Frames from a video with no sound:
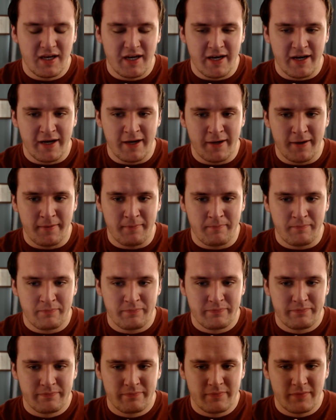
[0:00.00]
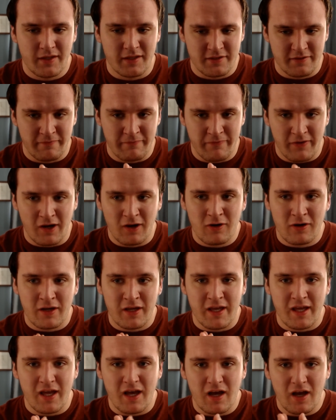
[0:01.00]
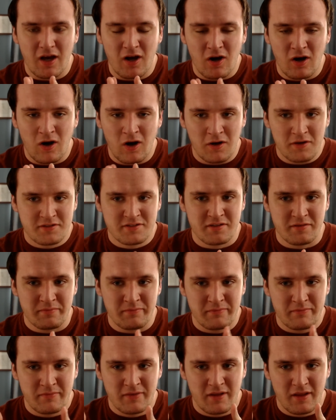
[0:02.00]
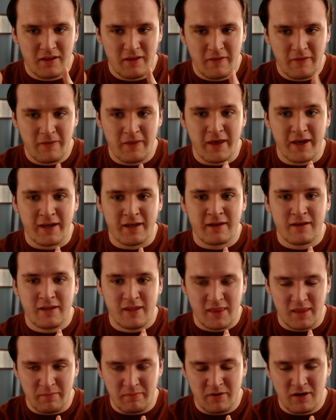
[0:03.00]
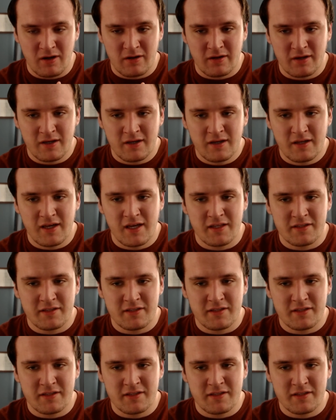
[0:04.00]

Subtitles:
It's a very awesome thing in the manga.